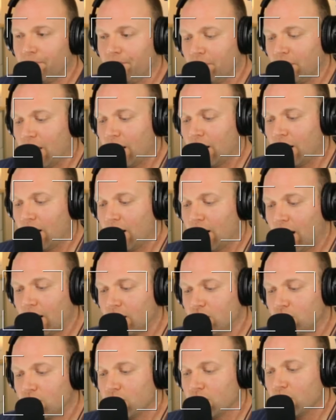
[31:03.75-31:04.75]
And I
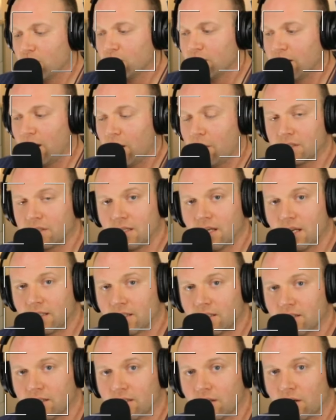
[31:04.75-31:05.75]
just don't see how it's
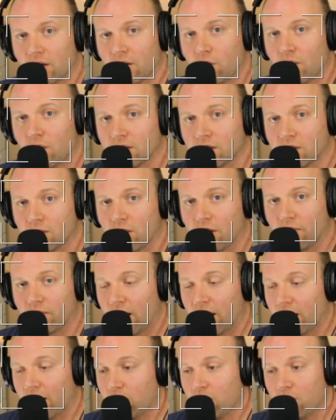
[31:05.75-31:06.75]
necessary whatsoever. I
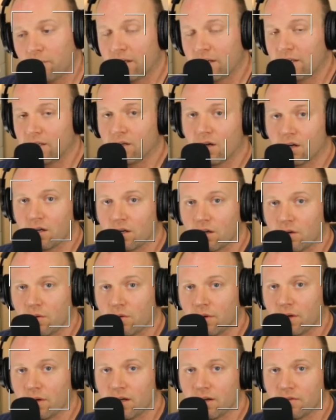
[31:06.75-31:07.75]
don't want my daughter
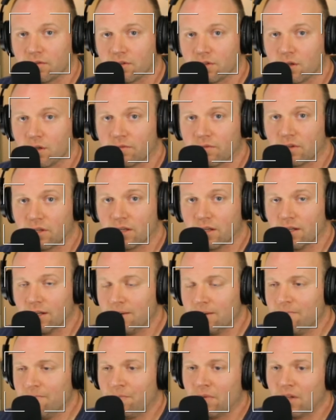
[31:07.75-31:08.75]
going off serving,
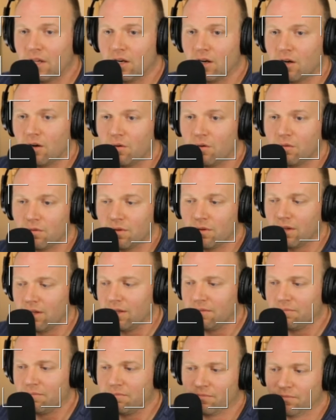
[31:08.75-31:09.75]

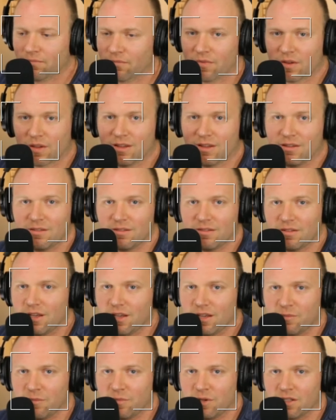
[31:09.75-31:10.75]
in the
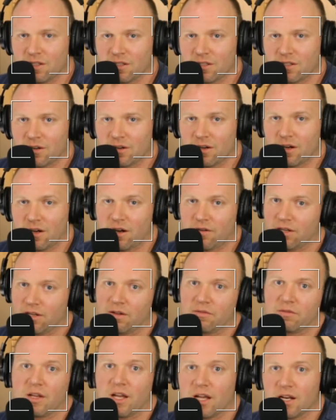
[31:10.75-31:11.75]
military off in
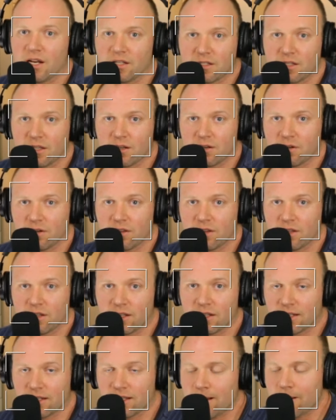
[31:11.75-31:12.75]
Afghanistan or anything
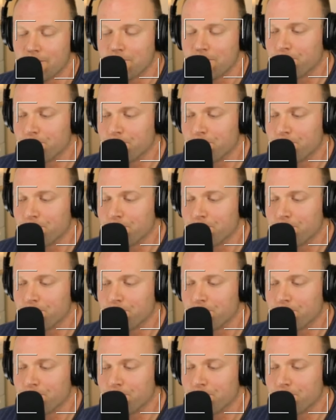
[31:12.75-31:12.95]
like that.